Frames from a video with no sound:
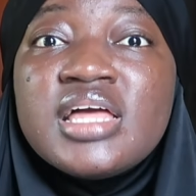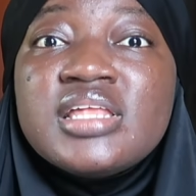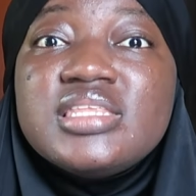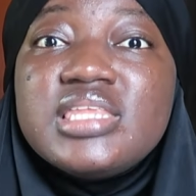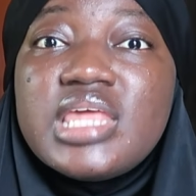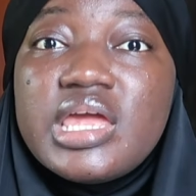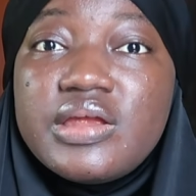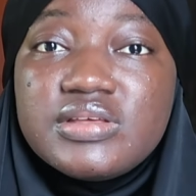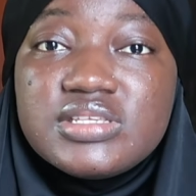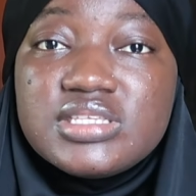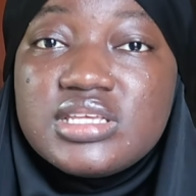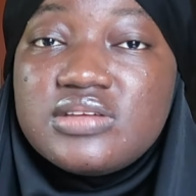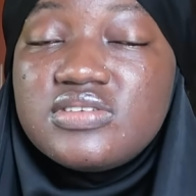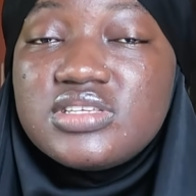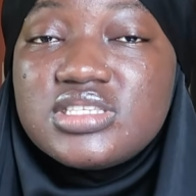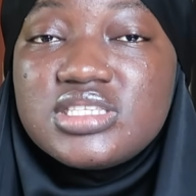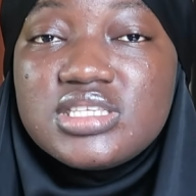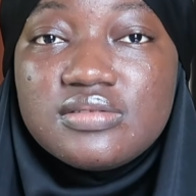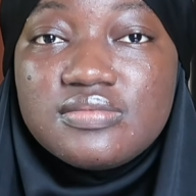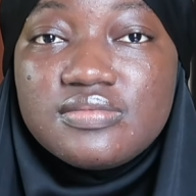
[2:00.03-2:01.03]
There is a
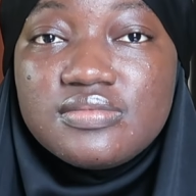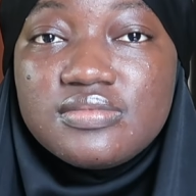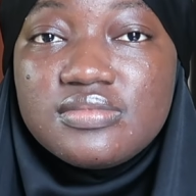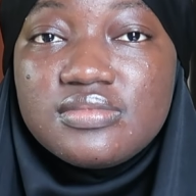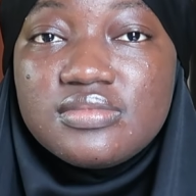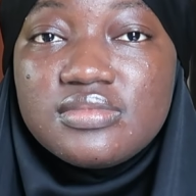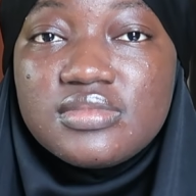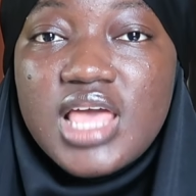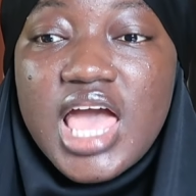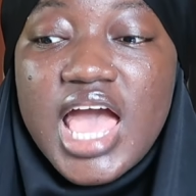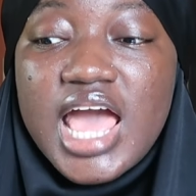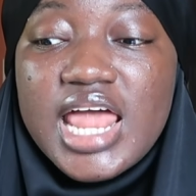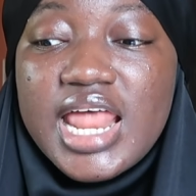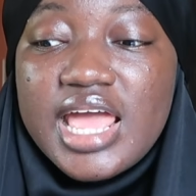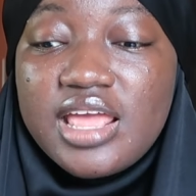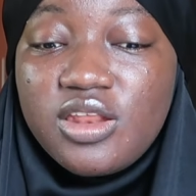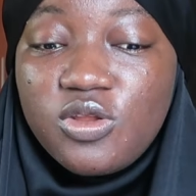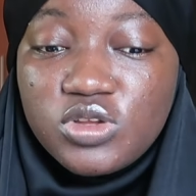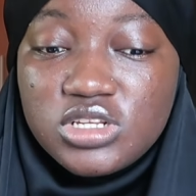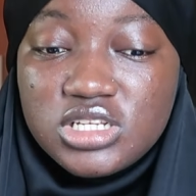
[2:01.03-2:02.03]
reason, and
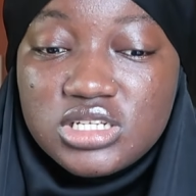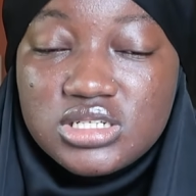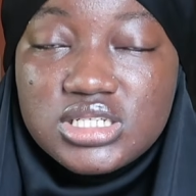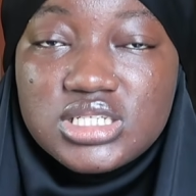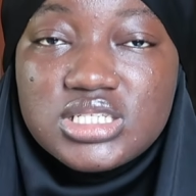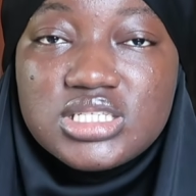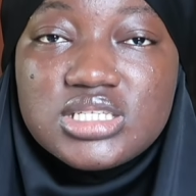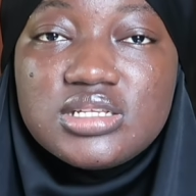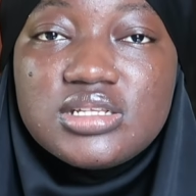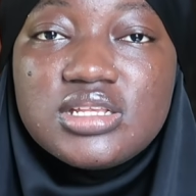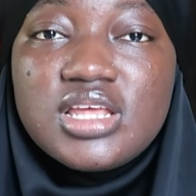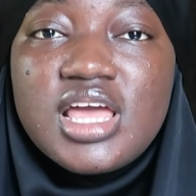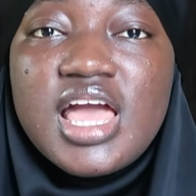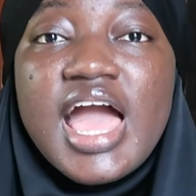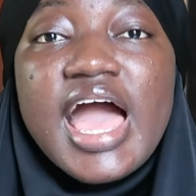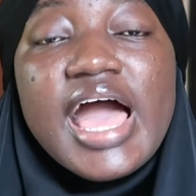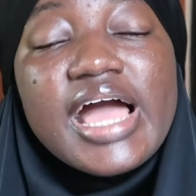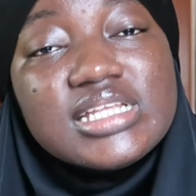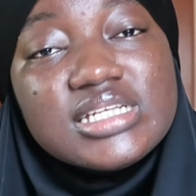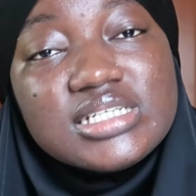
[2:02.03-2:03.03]
I know the reason.
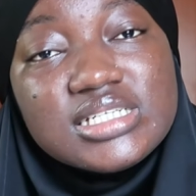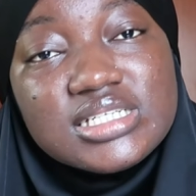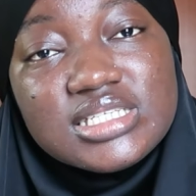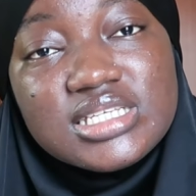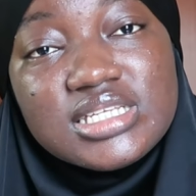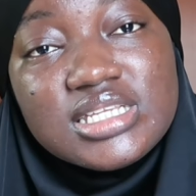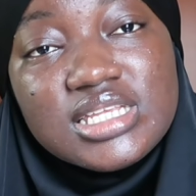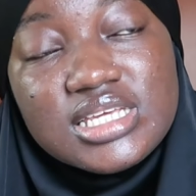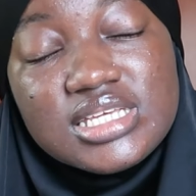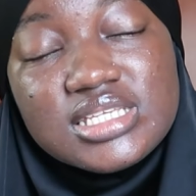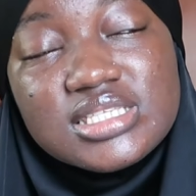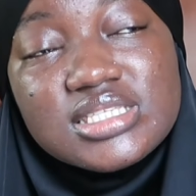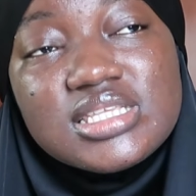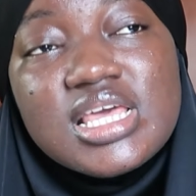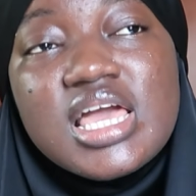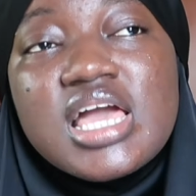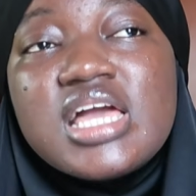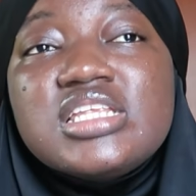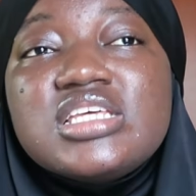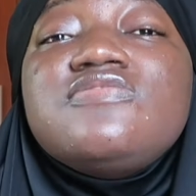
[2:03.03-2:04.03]
And the reason is
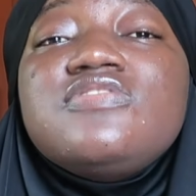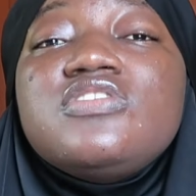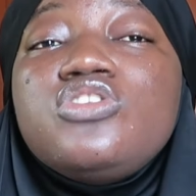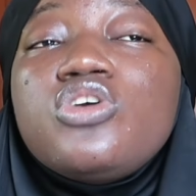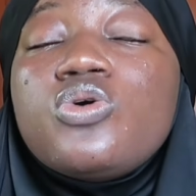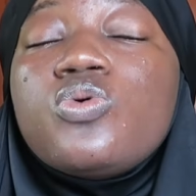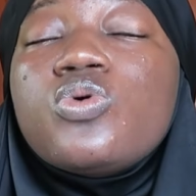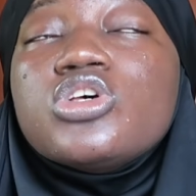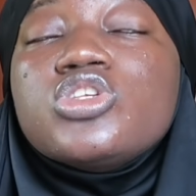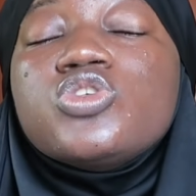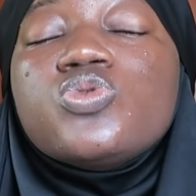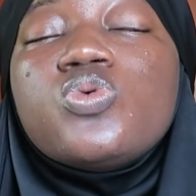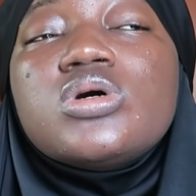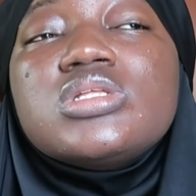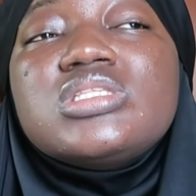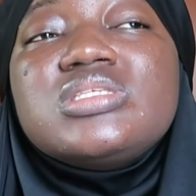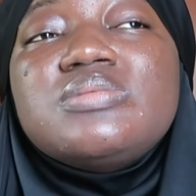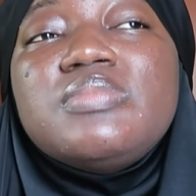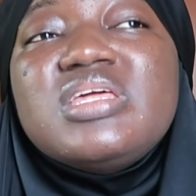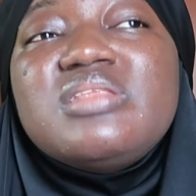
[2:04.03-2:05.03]
this video was
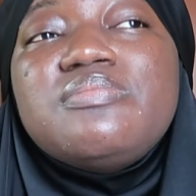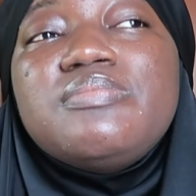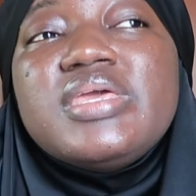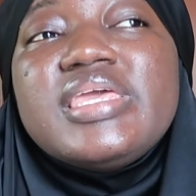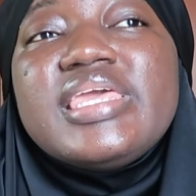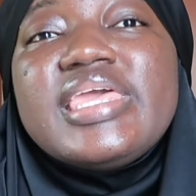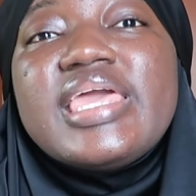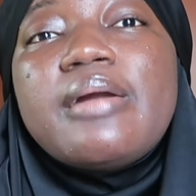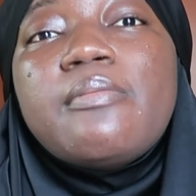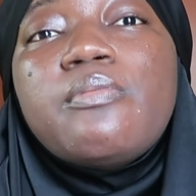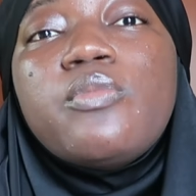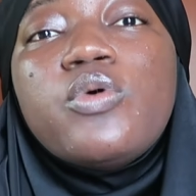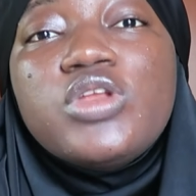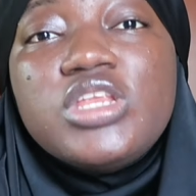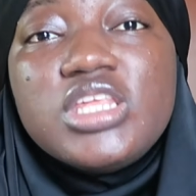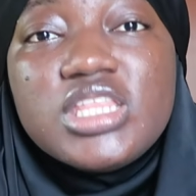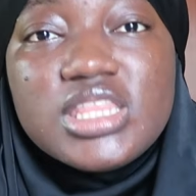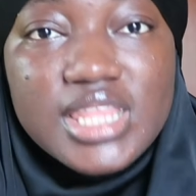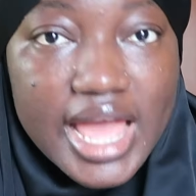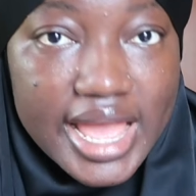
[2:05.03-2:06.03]
what made me get
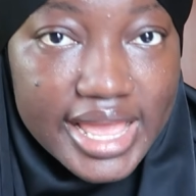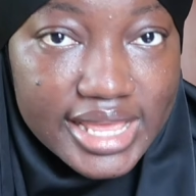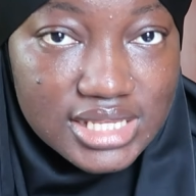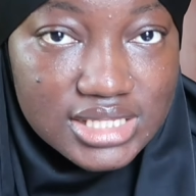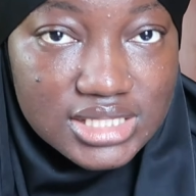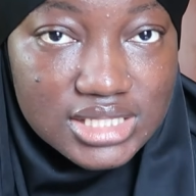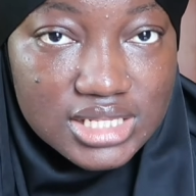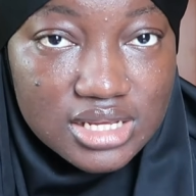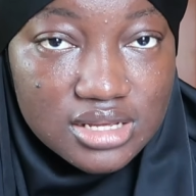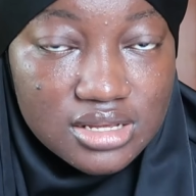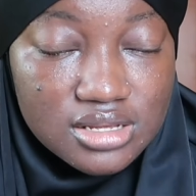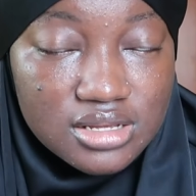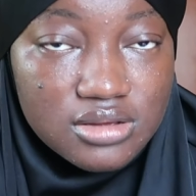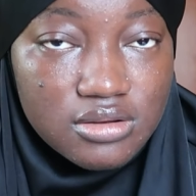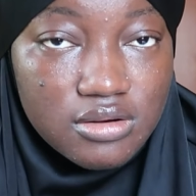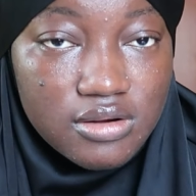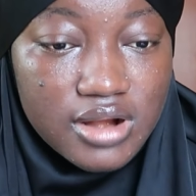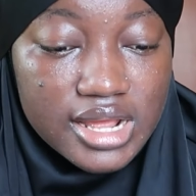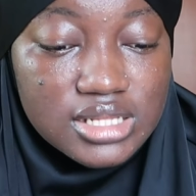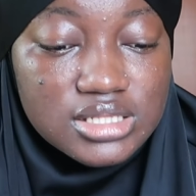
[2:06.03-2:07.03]
monetized,
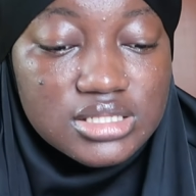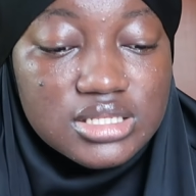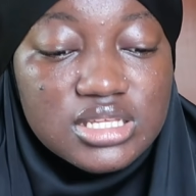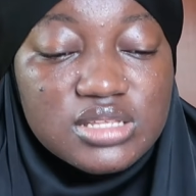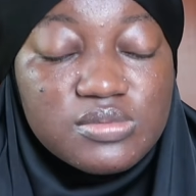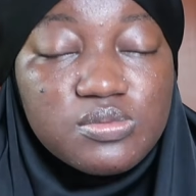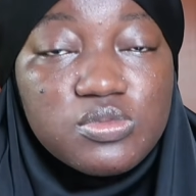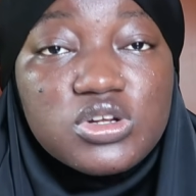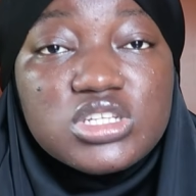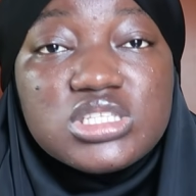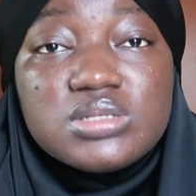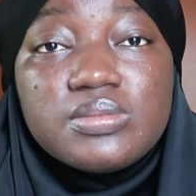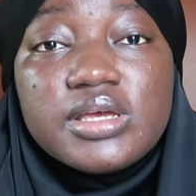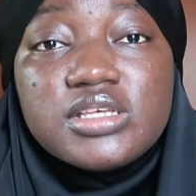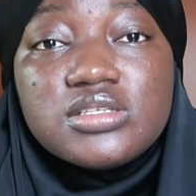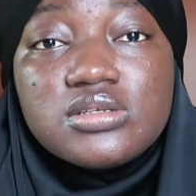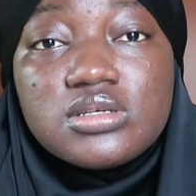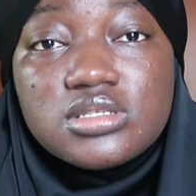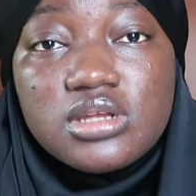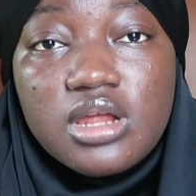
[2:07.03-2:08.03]
right? It brought my
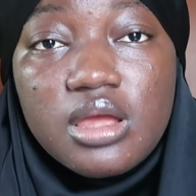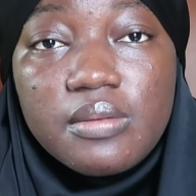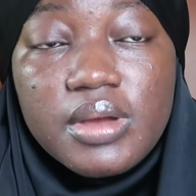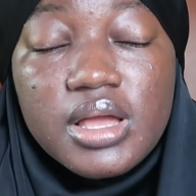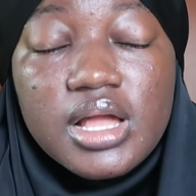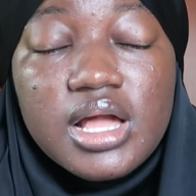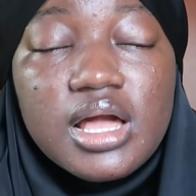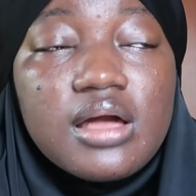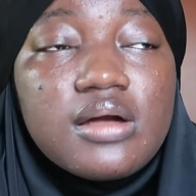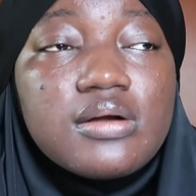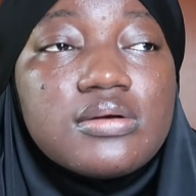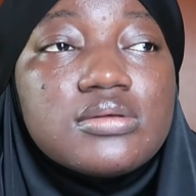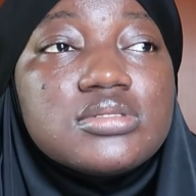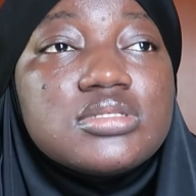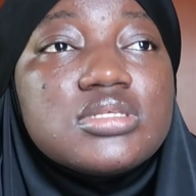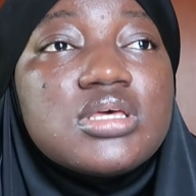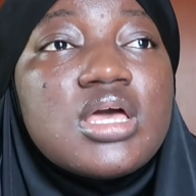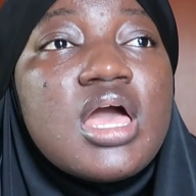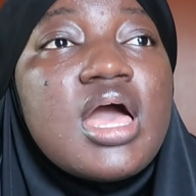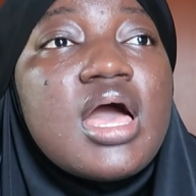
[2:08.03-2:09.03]
subscriber count,
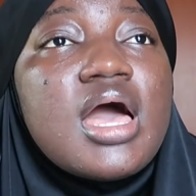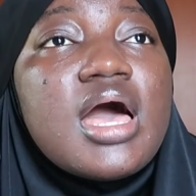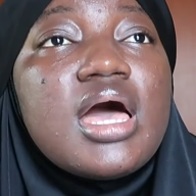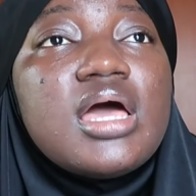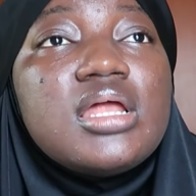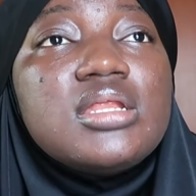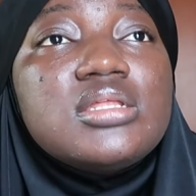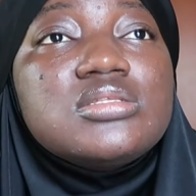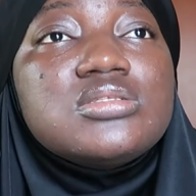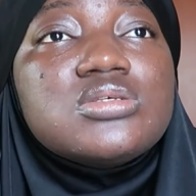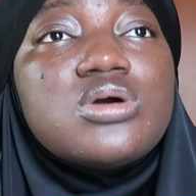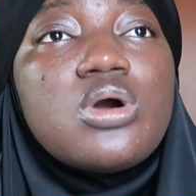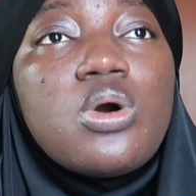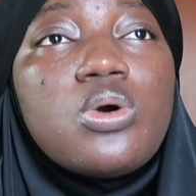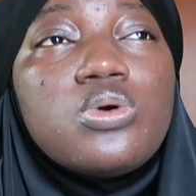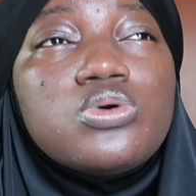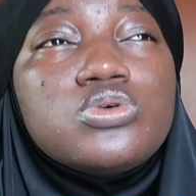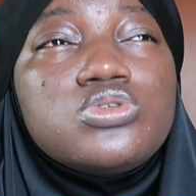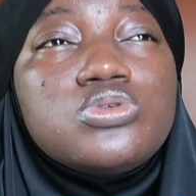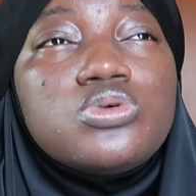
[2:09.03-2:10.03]
and it
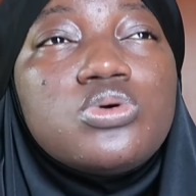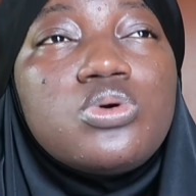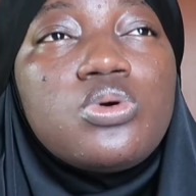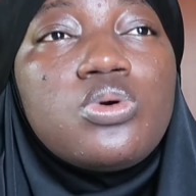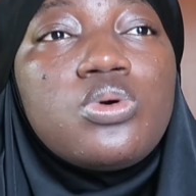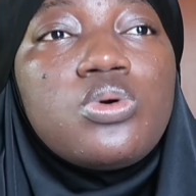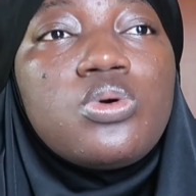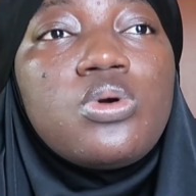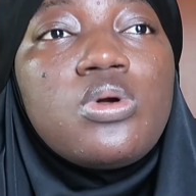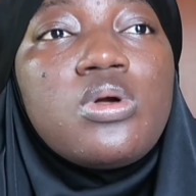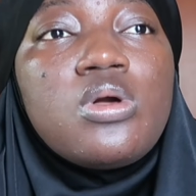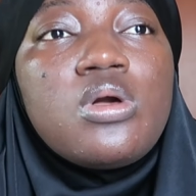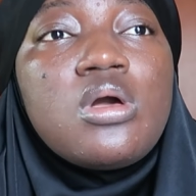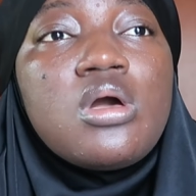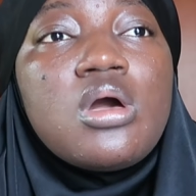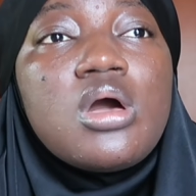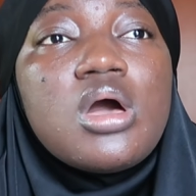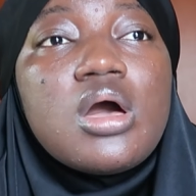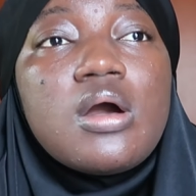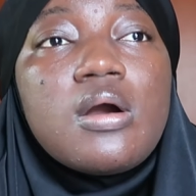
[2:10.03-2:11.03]
also
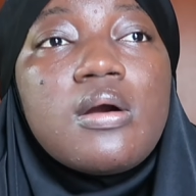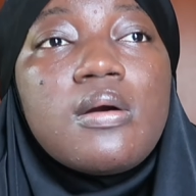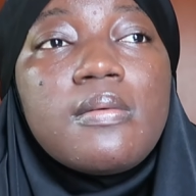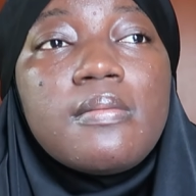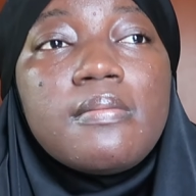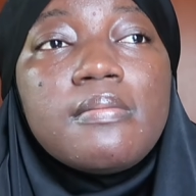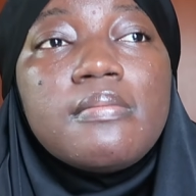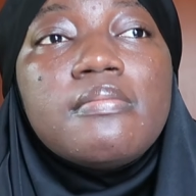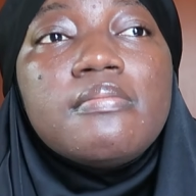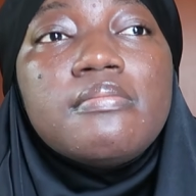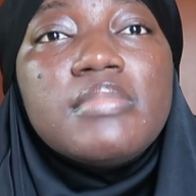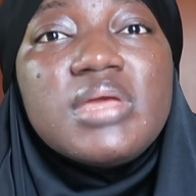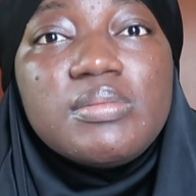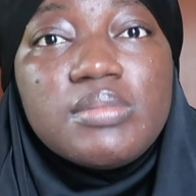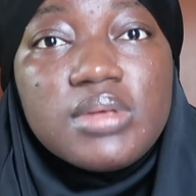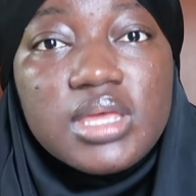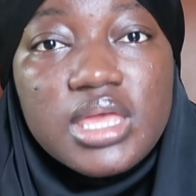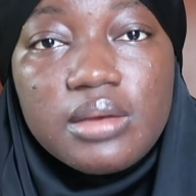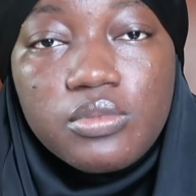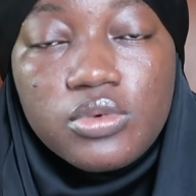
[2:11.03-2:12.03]
made
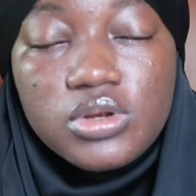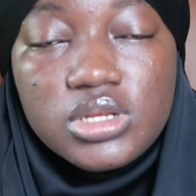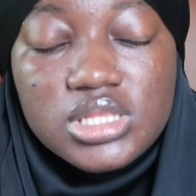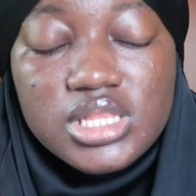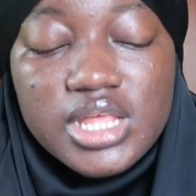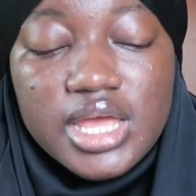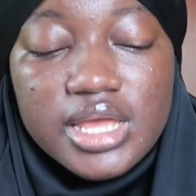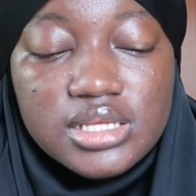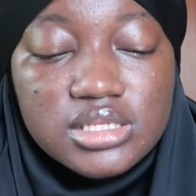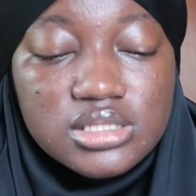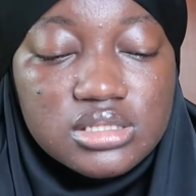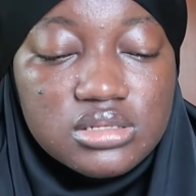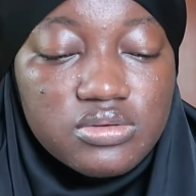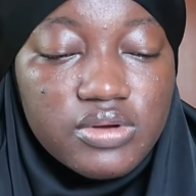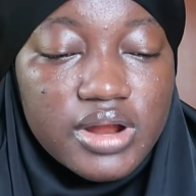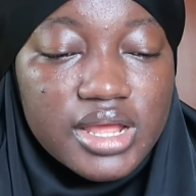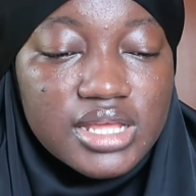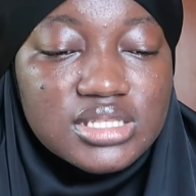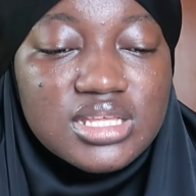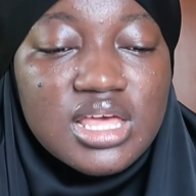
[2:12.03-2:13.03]
me get monetized,
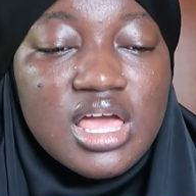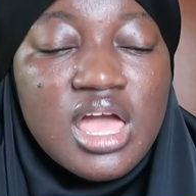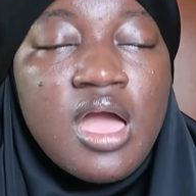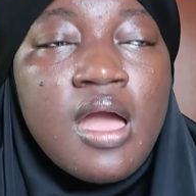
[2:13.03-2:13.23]
right?